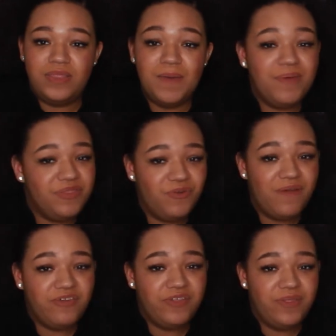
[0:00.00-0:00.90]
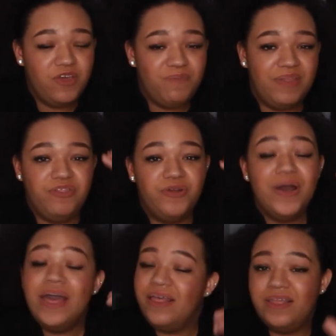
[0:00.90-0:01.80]
They've been through everything that you've been through.
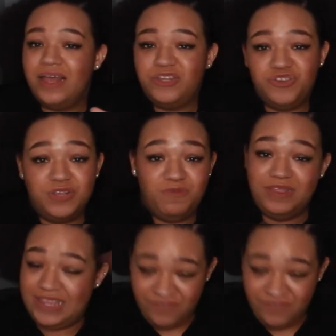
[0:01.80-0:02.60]
It's just with